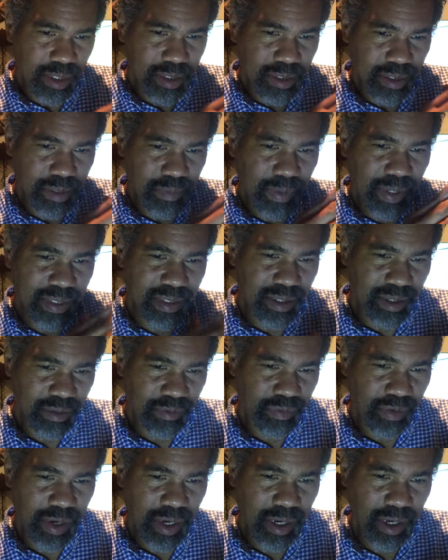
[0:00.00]
Some
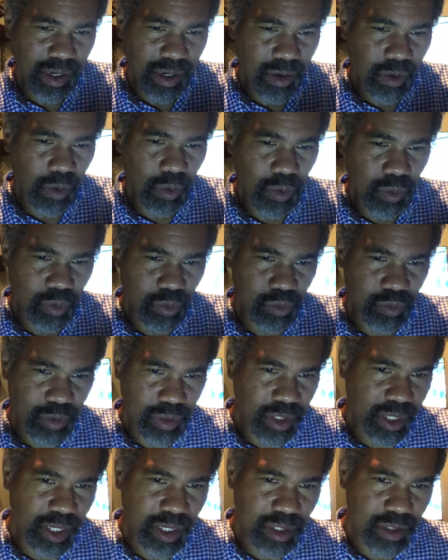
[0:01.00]
identified goals
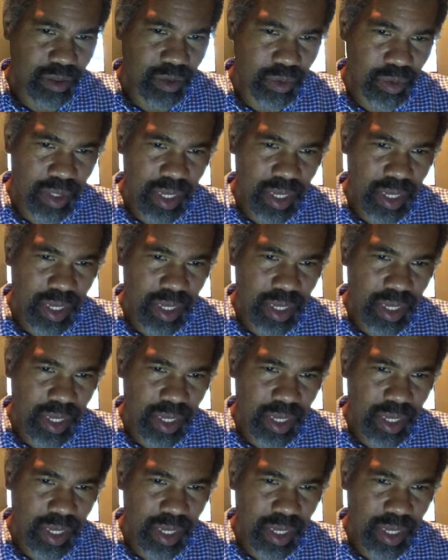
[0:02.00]
related to